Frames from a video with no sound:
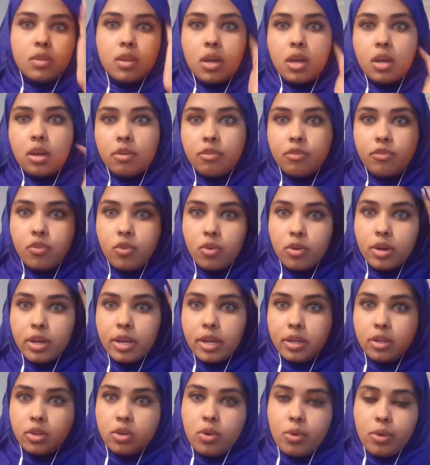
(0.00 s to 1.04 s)
I have
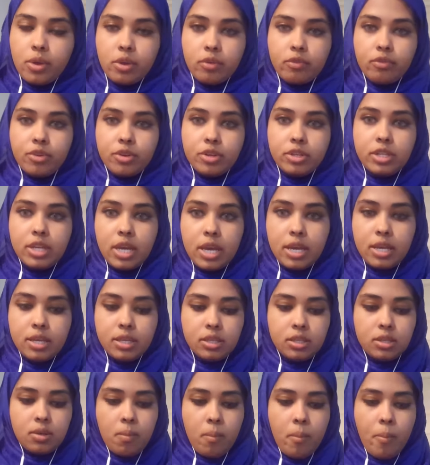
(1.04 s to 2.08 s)
forehead going for
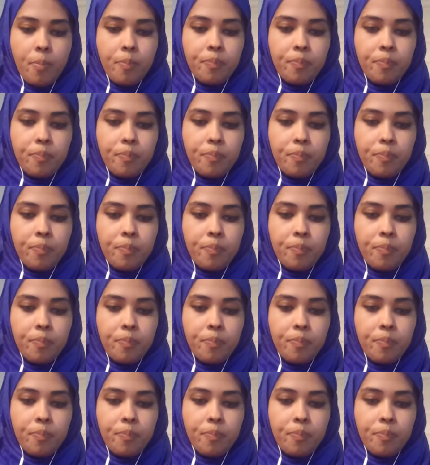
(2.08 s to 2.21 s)
days.